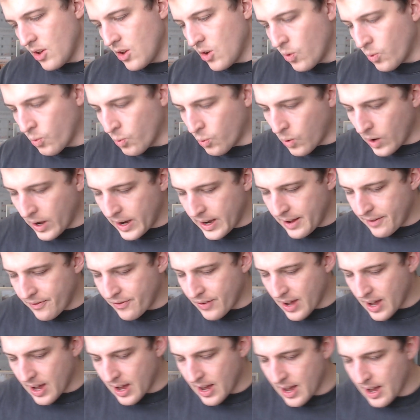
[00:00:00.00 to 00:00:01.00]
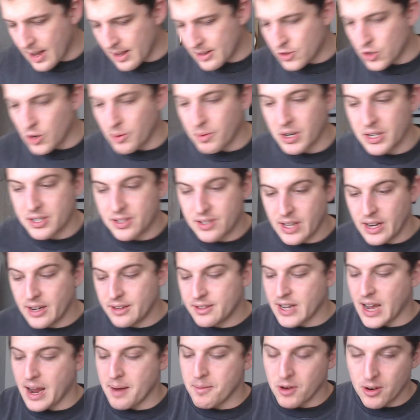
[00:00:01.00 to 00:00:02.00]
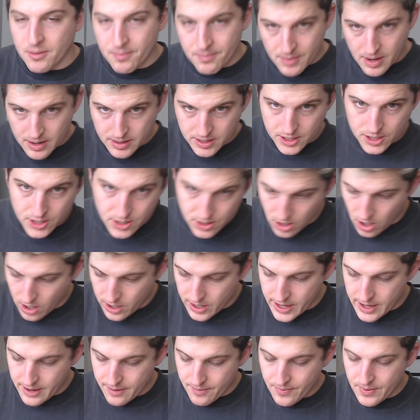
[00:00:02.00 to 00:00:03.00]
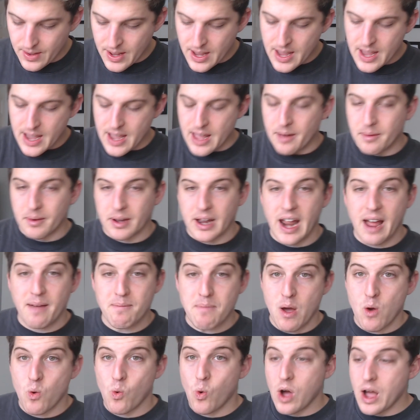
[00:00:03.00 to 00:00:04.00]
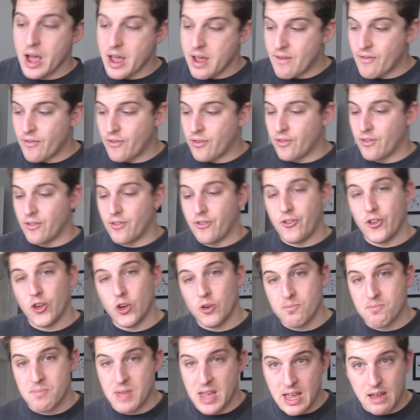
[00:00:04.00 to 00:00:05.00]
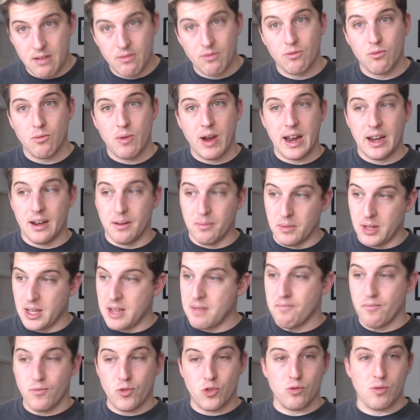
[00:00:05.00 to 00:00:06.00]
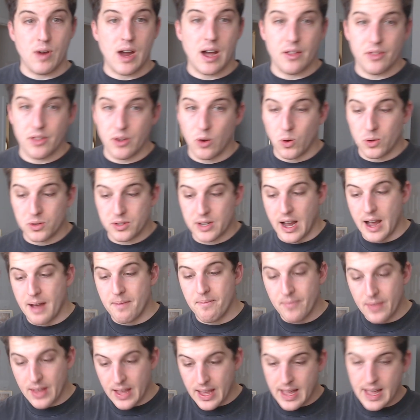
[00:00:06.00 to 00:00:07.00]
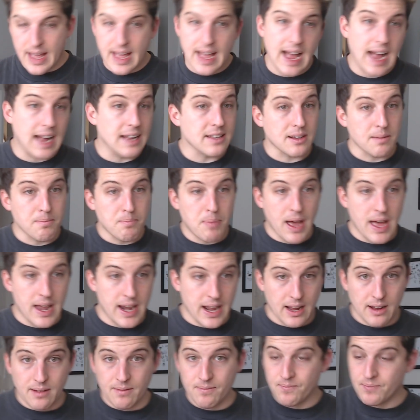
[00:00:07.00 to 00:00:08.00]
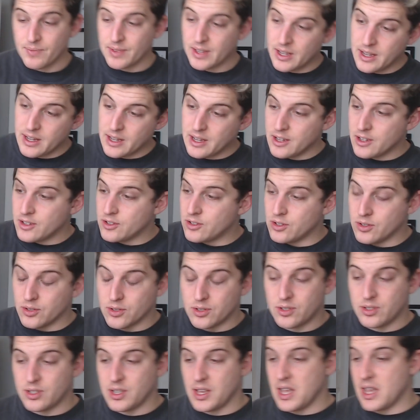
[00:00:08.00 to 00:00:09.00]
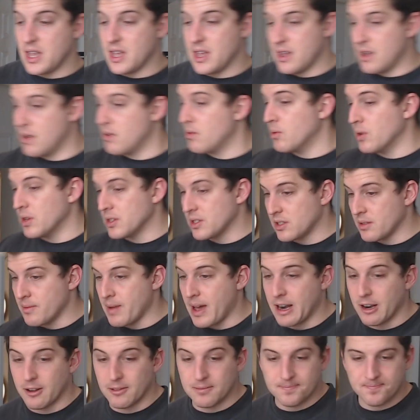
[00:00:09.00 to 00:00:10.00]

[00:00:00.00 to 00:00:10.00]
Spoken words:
what if, so I'm going to set a timer. I'm going to start it. I'm going to have my wife film me randomly throughout the whole time as I'm petting to see what's the matter.